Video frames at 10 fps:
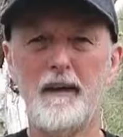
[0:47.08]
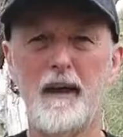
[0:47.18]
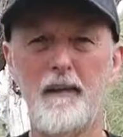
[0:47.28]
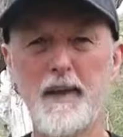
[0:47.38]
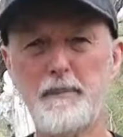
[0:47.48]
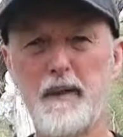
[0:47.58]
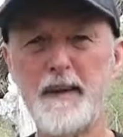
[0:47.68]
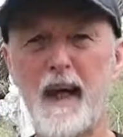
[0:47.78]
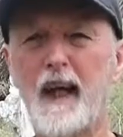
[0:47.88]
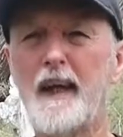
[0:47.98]
And this
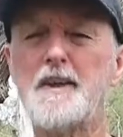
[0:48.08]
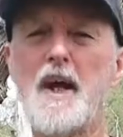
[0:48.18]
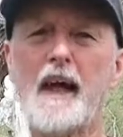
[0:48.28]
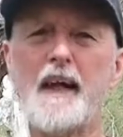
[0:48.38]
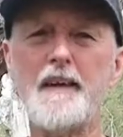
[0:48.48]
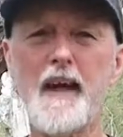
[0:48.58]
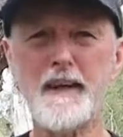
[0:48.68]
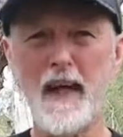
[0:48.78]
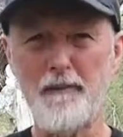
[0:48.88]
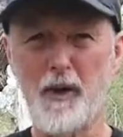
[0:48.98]
particular jacket
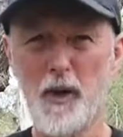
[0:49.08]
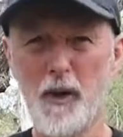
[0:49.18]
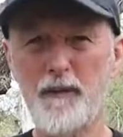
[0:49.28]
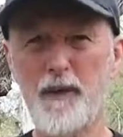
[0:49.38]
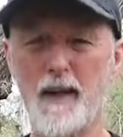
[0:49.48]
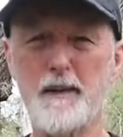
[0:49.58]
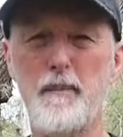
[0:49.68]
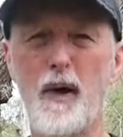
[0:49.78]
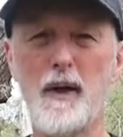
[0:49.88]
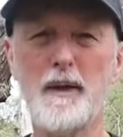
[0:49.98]
doesn't have a hood. That's
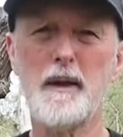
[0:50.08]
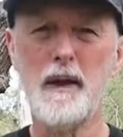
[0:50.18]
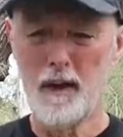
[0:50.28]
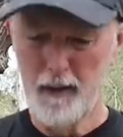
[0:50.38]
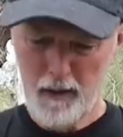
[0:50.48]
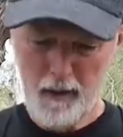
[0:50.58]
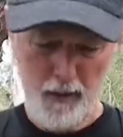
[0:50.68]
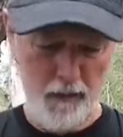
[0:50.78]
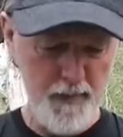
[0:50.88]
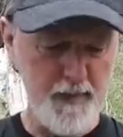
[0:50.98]
by
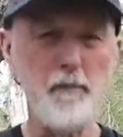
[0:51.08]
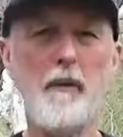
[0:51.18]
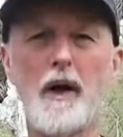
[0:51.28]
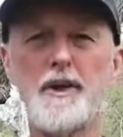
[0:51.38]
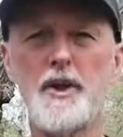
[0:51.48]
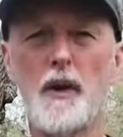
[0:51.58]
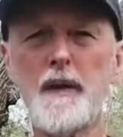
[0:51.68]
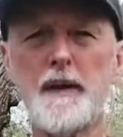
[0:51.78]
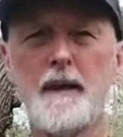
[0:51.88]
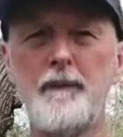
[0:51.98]
obviously my
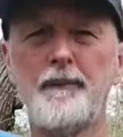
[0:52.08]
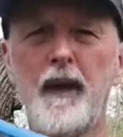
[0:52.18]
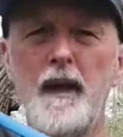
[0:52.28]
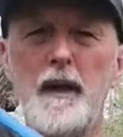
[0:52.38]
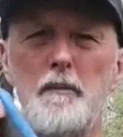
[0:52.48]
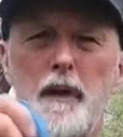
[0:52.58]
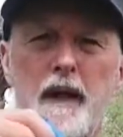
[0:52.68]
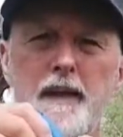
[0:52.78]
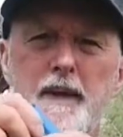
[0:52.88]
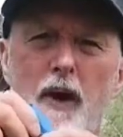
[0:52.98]
choice. But
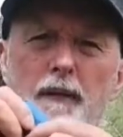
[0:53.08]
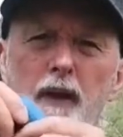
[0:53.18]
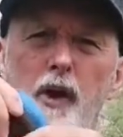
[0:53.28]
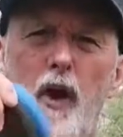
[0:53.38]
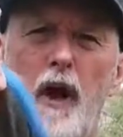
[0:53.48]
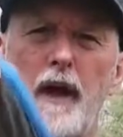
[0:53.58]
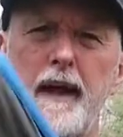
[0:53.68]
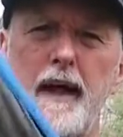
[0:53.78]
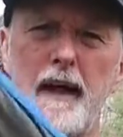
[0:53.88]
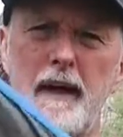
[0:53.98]
inside the collar
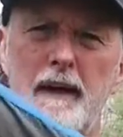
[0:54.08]
here,